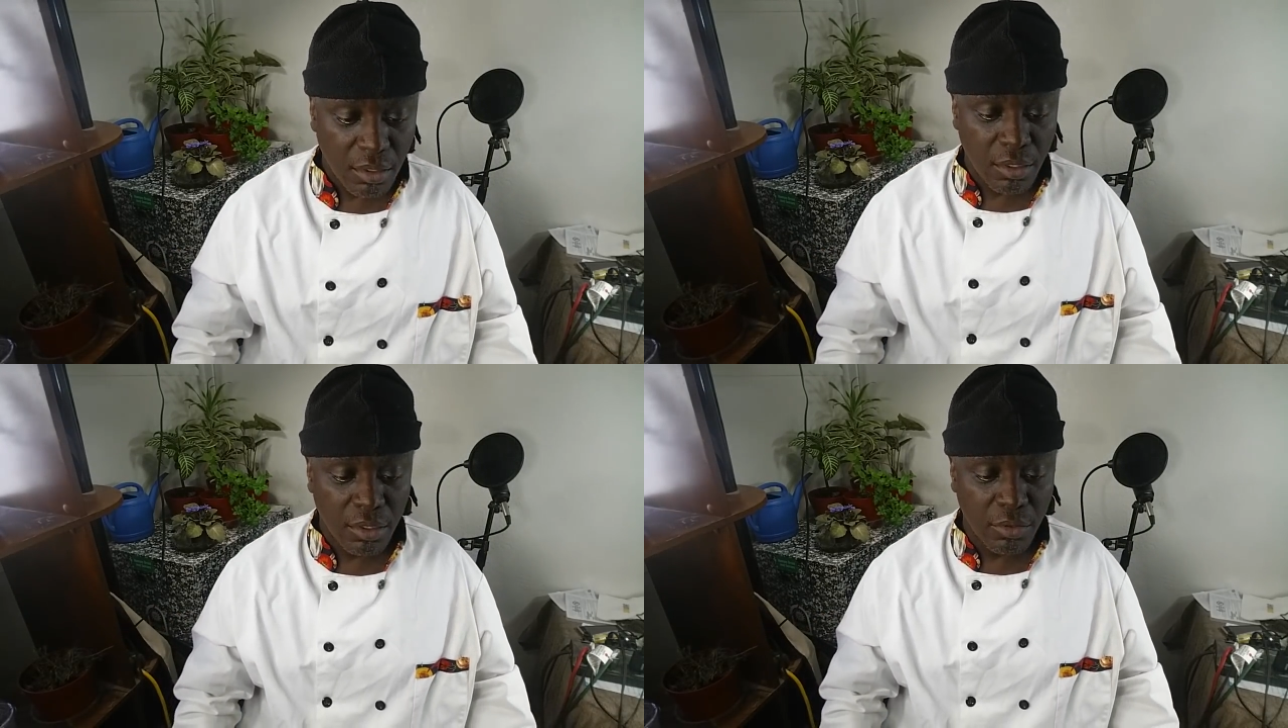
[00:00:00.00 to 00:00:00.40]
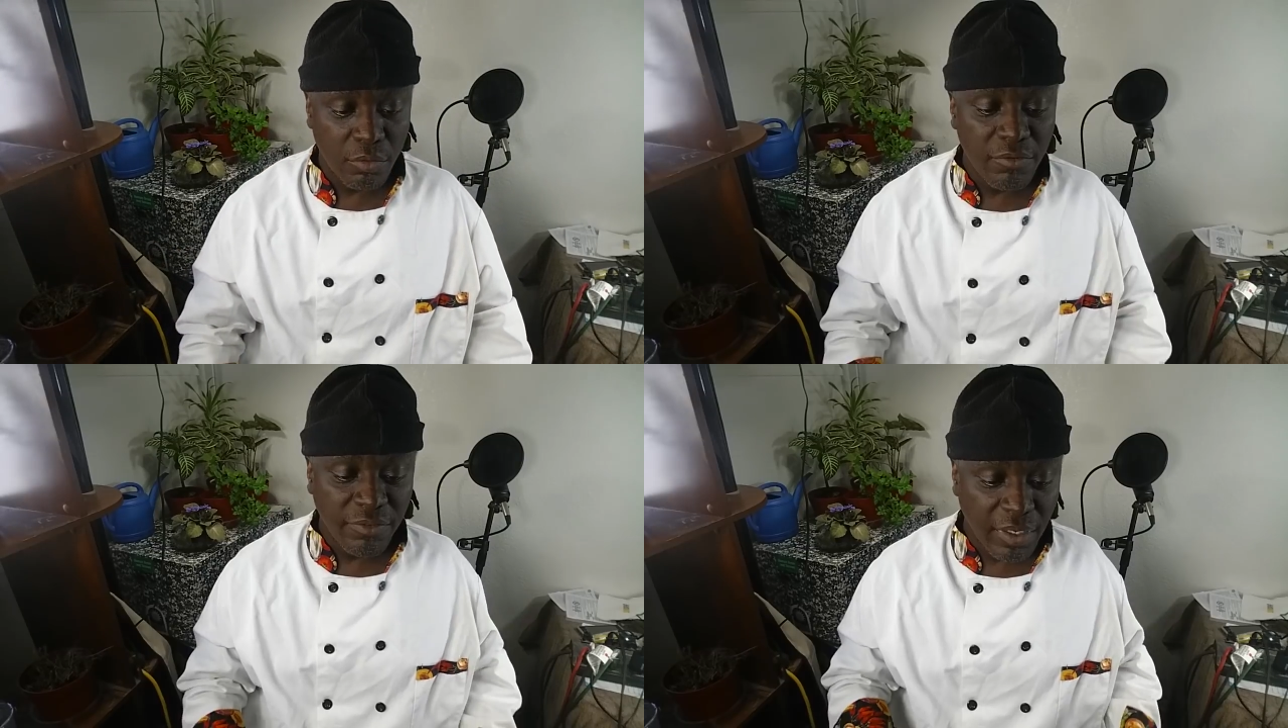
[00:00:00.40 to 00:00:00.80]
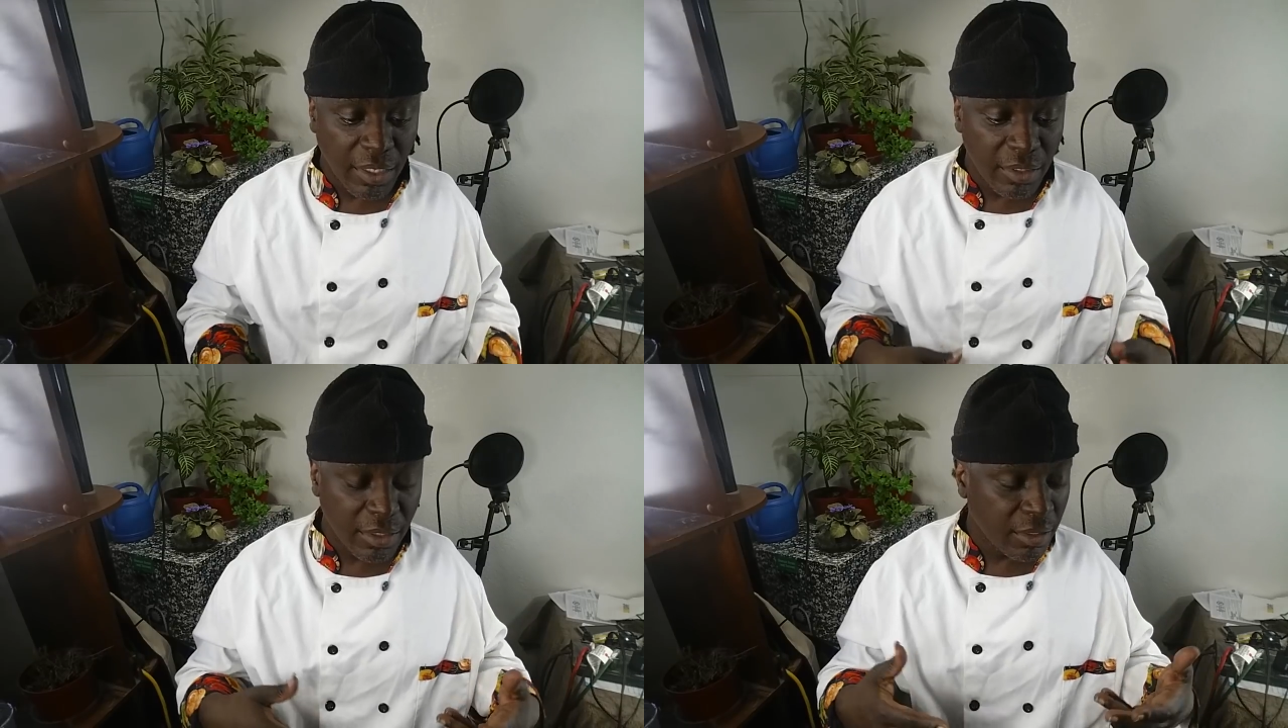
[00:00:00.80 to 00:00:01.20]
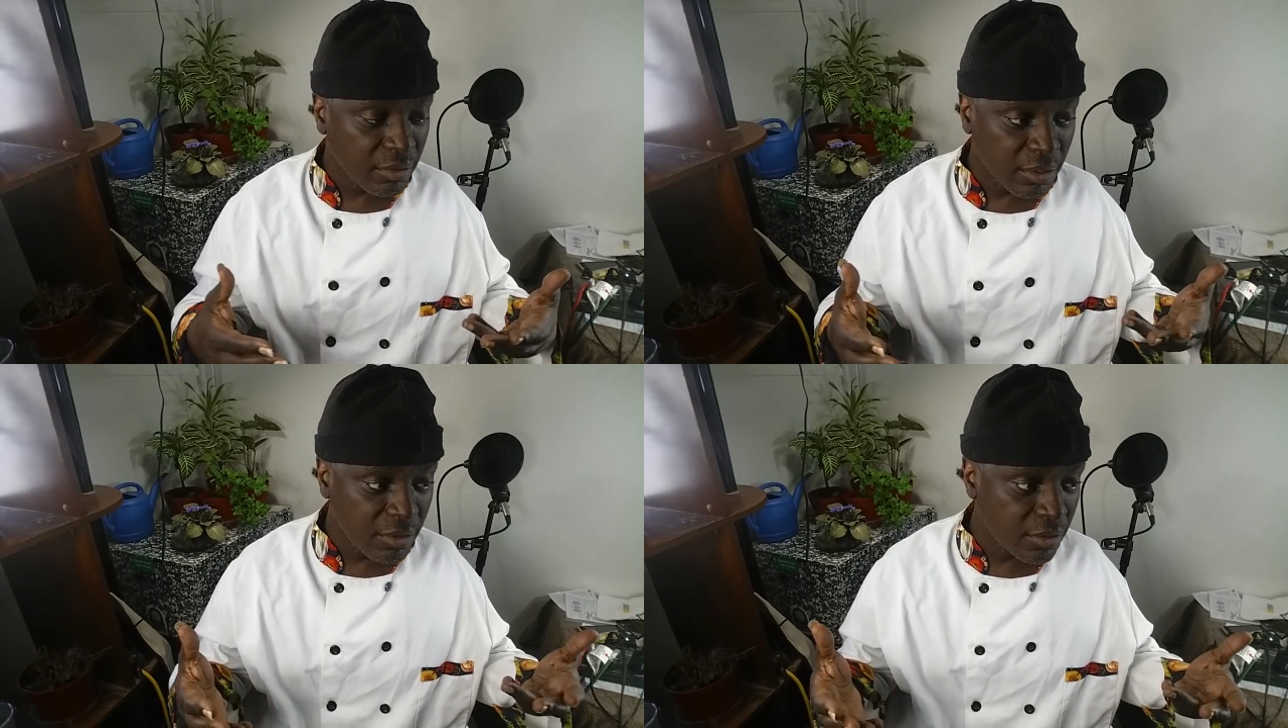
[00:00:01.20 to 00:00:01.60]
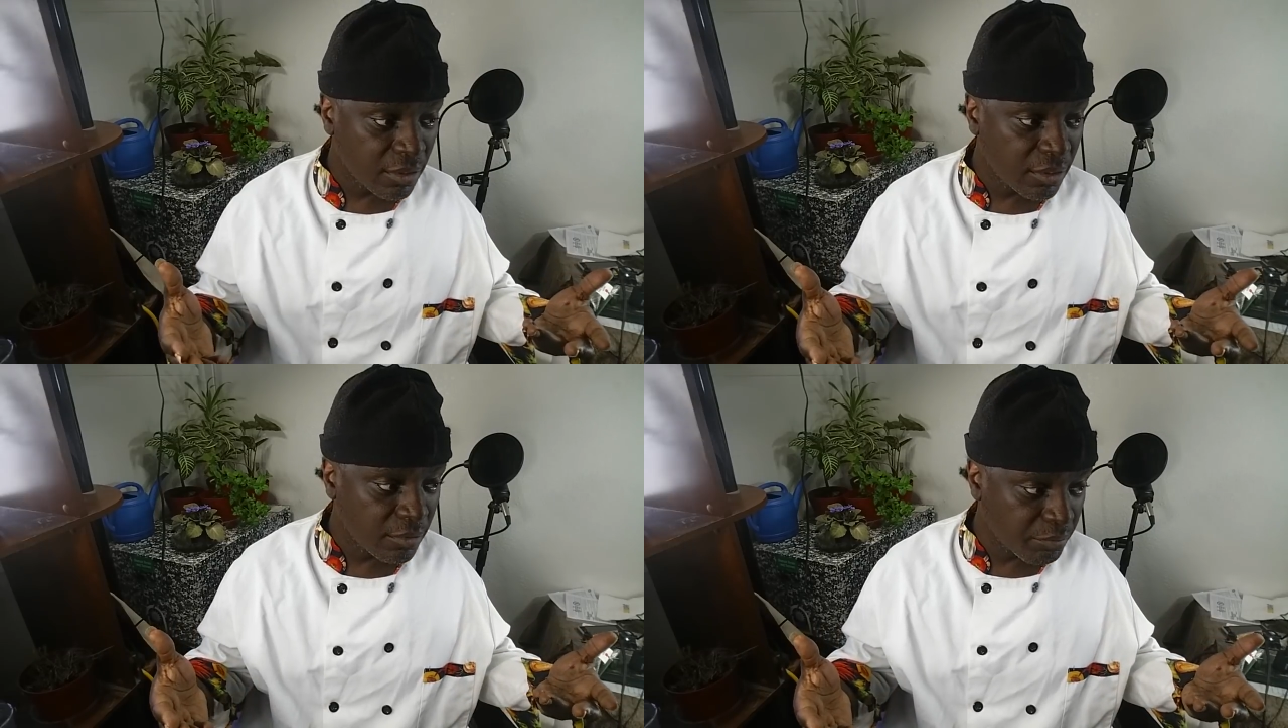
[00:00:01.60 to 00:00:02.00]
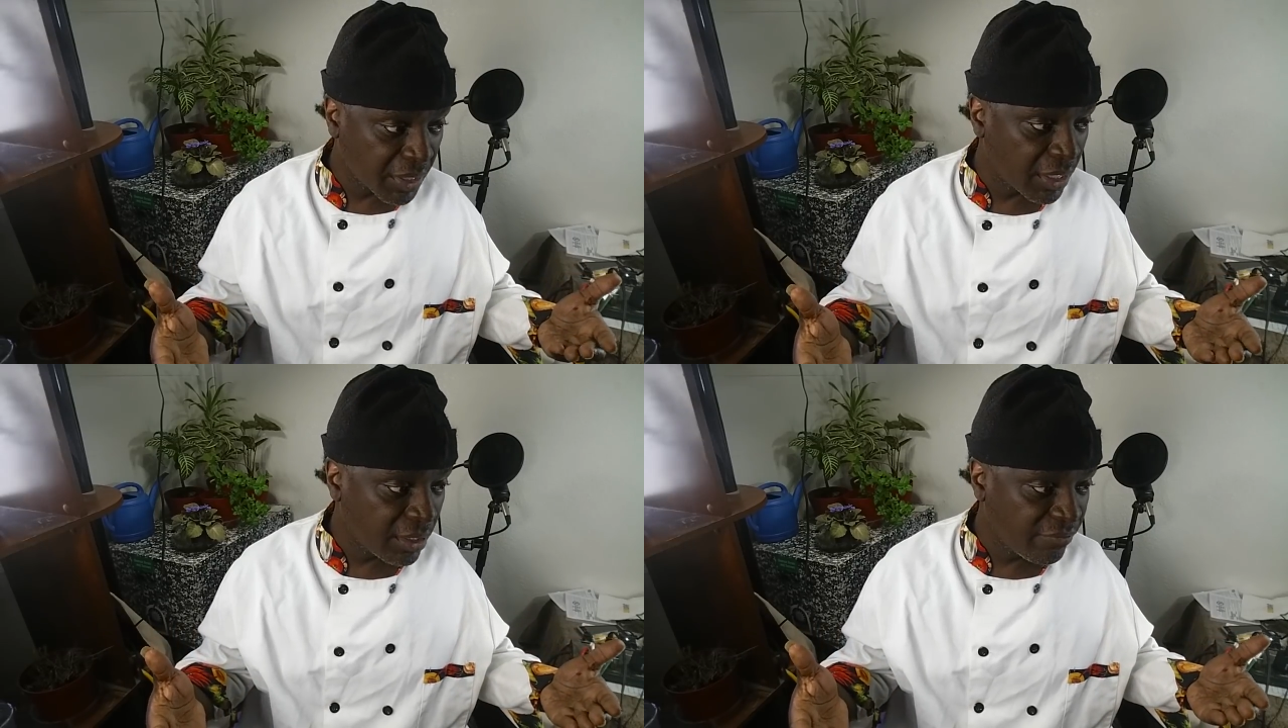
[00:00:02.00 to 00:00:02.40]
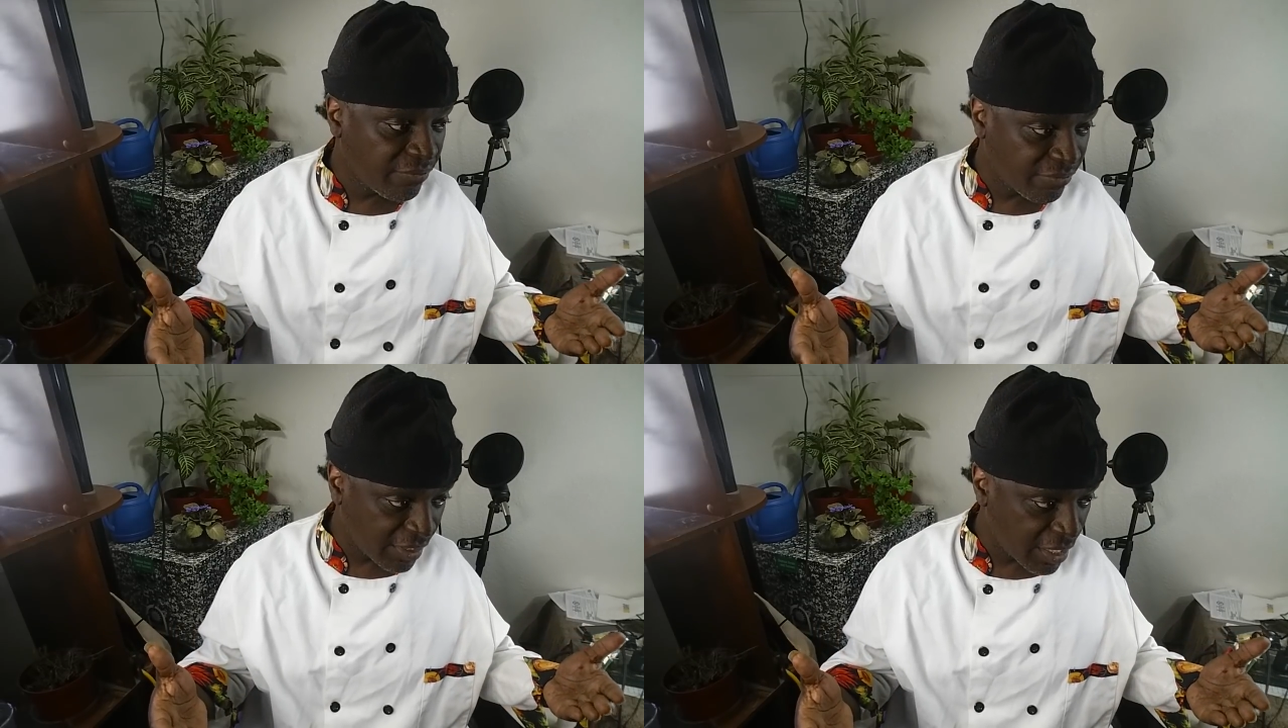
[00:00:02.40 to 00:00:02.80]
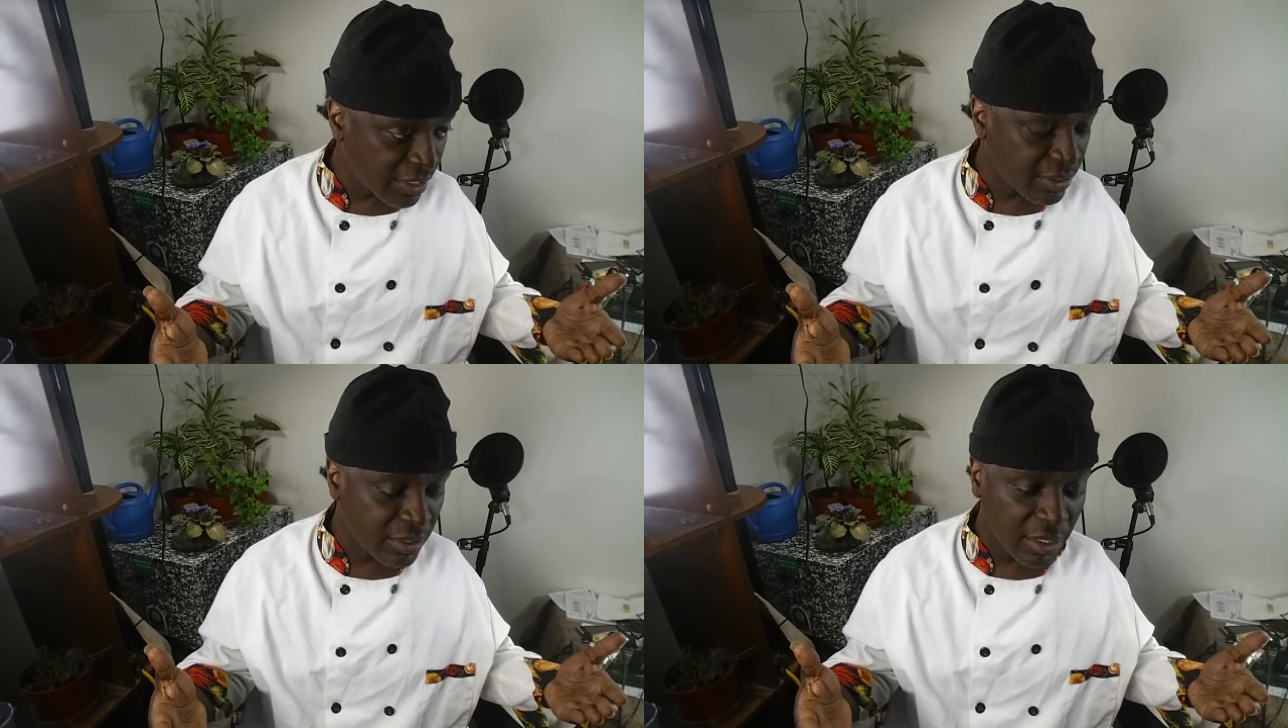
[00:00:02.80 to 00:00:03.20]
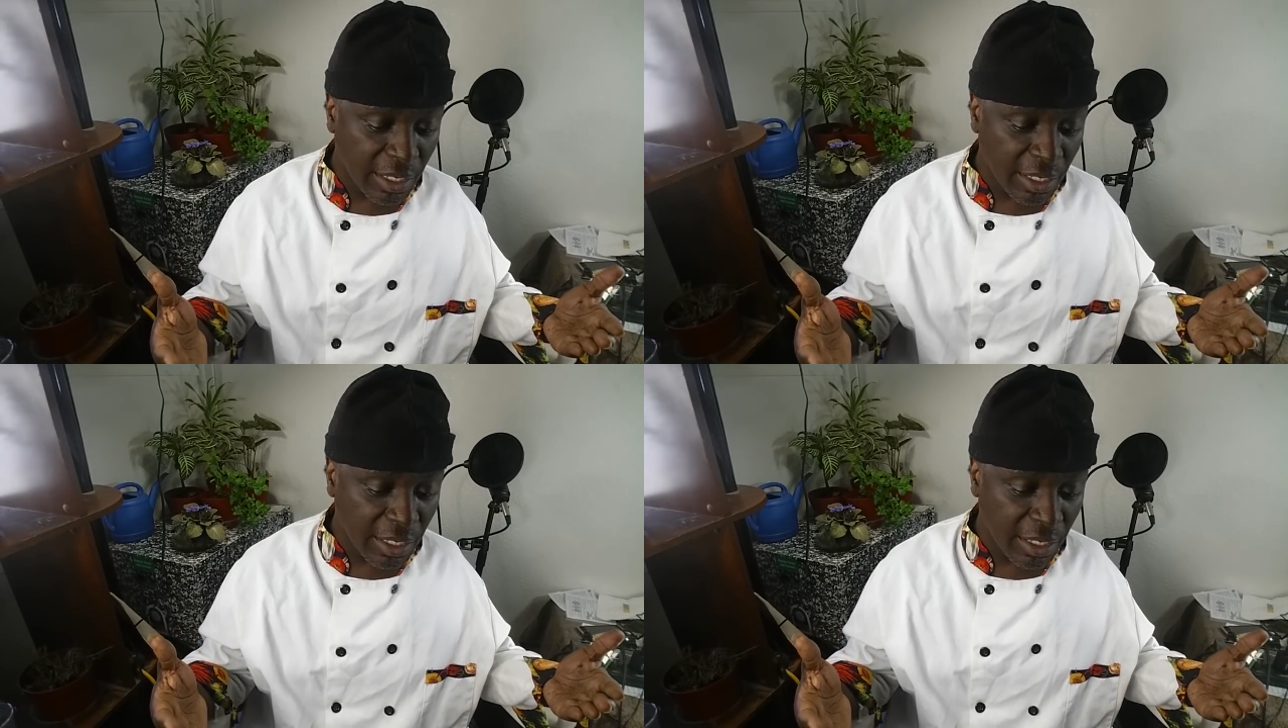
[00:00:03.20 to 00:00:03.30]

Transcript: Uh, you will find that it's a big, fat,